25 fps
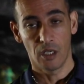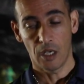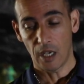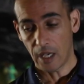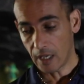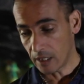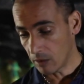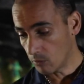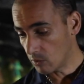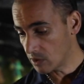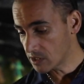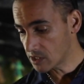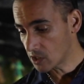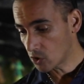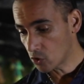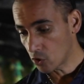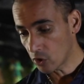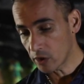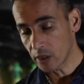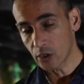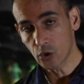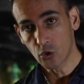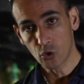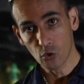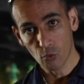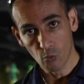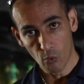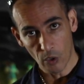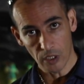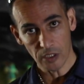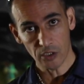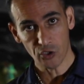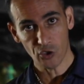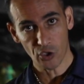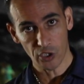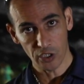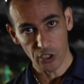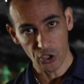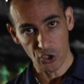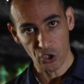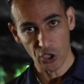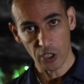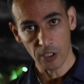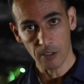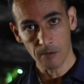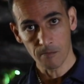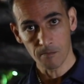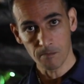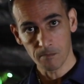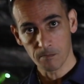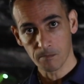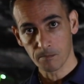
Anyways, according to one tradition,